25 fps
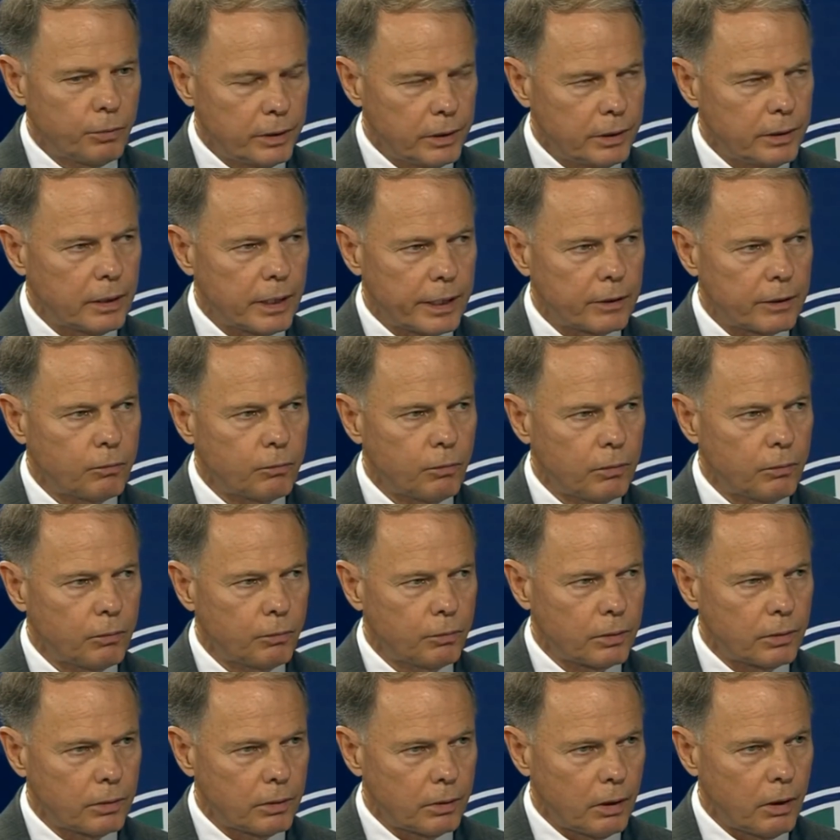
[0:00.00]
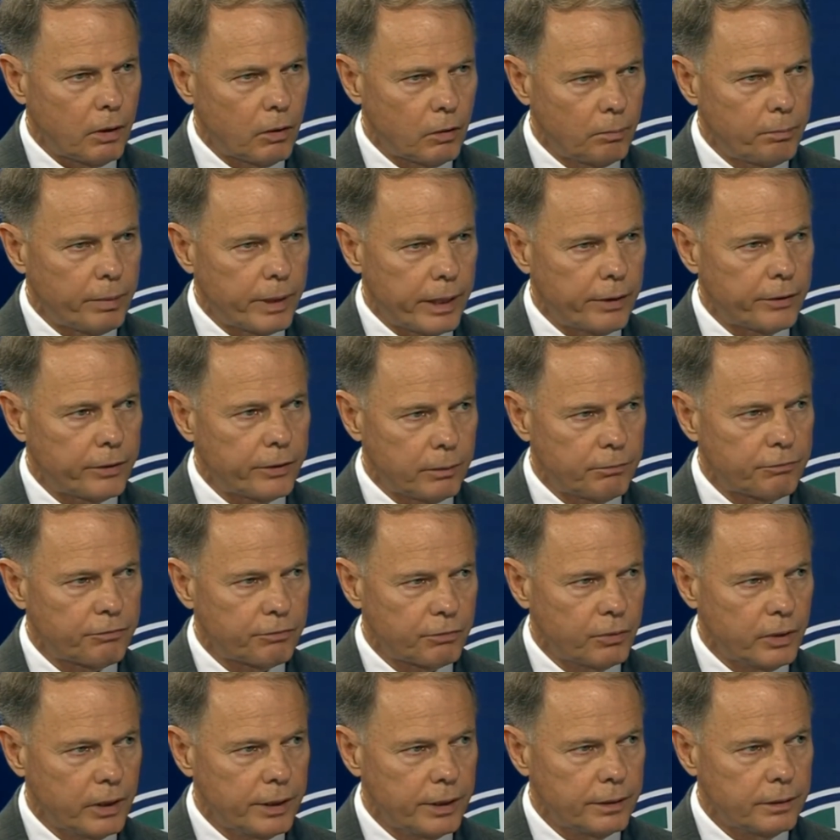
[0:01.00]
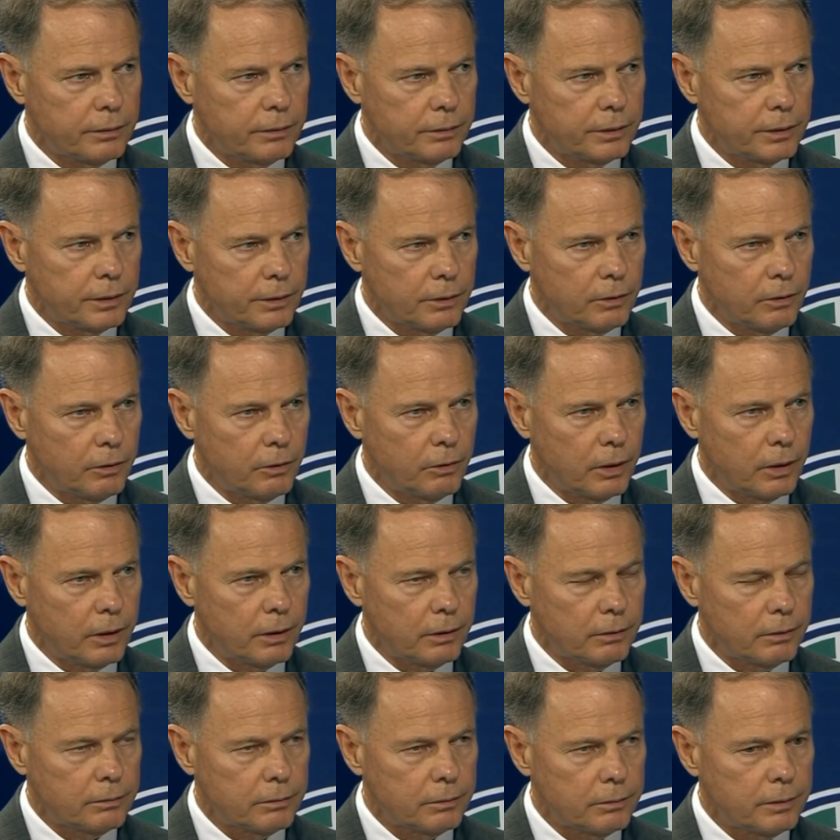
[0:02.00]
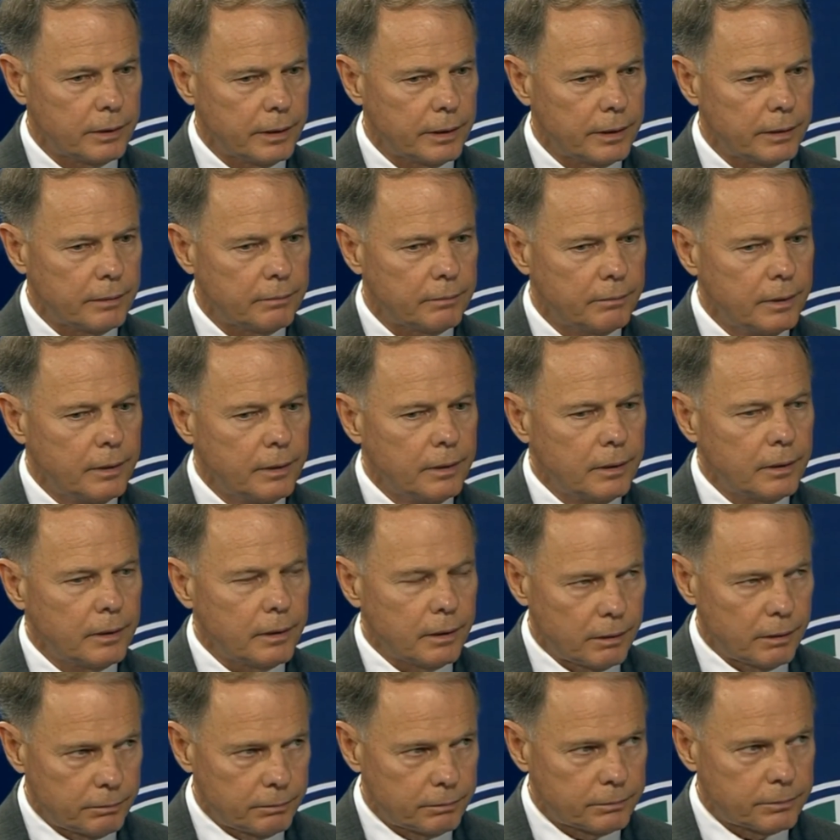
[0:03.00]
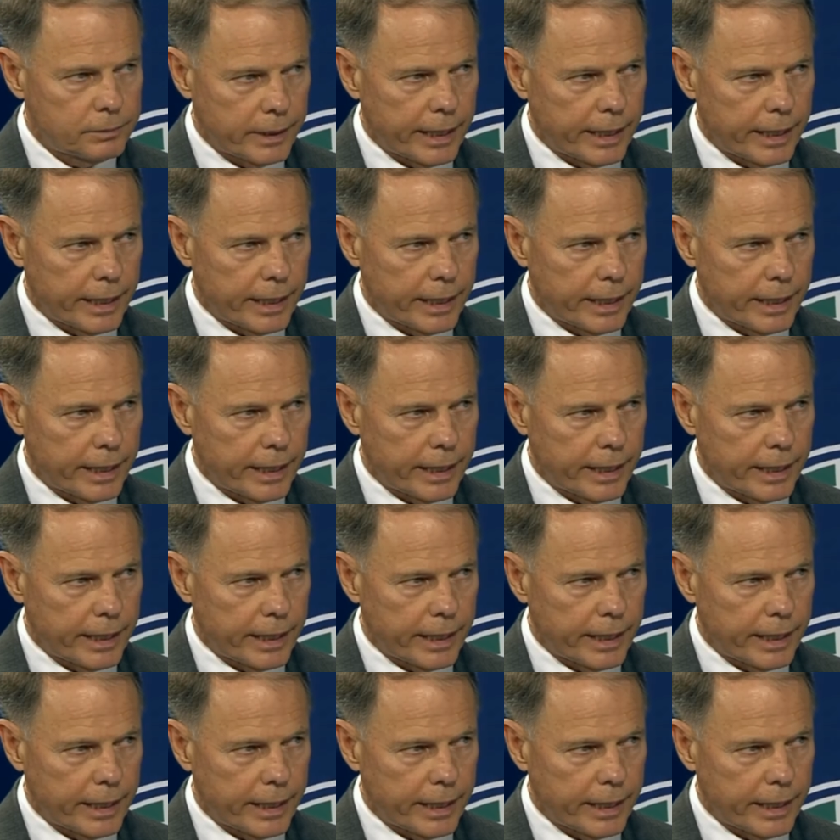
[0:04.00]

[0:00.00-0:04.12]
really like what we're all about up front. You know, our